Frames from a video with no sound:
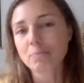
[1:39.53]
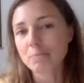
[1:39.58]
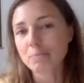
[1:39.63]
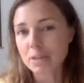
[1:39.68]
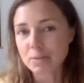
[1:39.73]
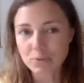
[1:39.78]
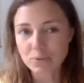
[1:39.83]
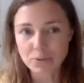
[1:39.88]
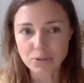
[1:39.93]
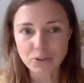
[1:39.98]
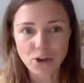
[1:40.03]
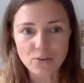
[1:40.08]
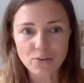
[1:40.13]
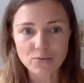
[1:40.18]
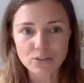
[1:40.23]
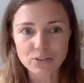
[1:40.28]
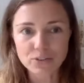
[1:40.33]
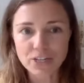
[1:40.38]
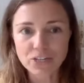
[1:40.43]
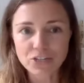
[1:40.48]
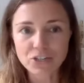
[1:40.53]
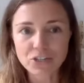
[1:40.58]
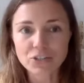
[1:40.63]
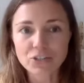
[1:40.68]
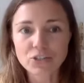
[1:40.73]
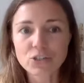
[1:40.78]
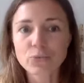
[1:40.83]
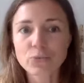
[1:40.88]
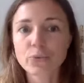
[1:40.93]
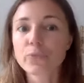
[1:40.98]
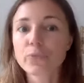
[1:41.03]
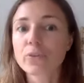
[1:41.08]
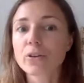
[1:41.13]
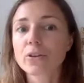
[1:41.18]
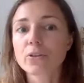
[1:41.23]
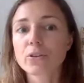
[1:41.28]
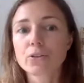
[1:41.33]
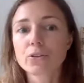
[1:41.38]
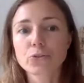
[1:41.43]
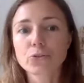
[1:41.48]
people in conversations to
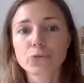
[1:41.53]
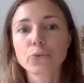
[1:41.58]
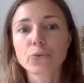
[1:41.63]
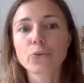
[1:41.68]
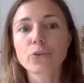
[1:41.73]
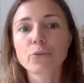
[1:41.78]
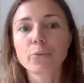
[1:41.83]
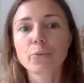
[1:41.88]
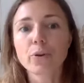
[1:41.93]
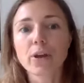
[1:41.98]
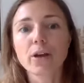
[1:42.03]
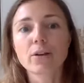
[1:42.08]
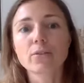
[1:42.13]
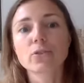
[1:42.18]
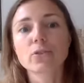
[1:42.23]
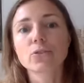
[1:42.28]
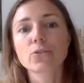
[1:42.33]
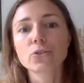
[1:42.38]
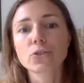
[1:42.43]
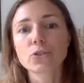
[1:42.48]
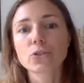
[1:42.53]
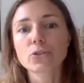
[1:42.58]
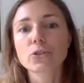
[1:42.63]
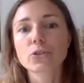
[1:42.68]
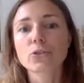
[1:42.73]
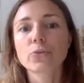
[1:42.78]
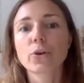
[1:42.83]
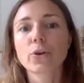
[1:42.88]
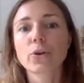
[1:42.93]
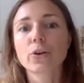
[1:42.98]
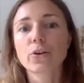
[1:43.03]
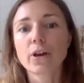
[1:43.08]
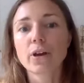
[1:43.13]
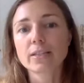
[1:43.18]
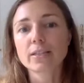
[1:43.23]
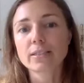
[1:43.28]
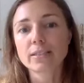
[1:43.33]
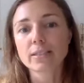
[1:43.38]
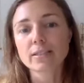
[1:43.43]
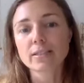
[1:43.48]
reveal the truth about how solutions to our
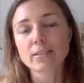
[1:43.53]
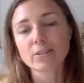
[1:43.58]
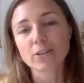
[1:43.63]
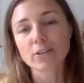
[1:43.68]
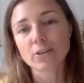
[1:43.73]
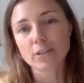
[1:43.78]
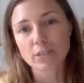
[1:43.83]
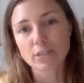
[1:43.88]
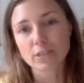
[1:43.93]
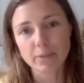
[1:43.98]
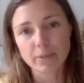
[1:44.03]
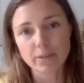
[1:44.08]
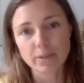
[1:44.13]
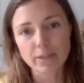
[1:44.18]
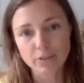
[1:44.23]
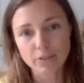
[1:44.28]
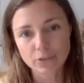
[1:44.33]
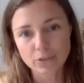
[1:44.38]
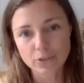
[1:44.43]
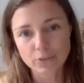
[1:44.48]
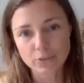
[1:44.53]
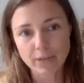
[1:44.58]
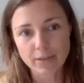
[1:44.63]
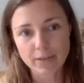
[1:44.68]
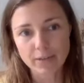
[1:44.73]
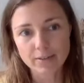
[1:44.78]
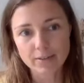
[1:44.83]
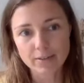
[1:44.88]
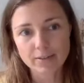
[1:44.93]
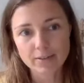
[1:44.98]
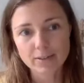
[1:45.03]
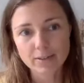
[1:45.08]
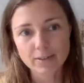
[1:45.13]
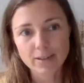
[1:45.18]
crises are interdependent.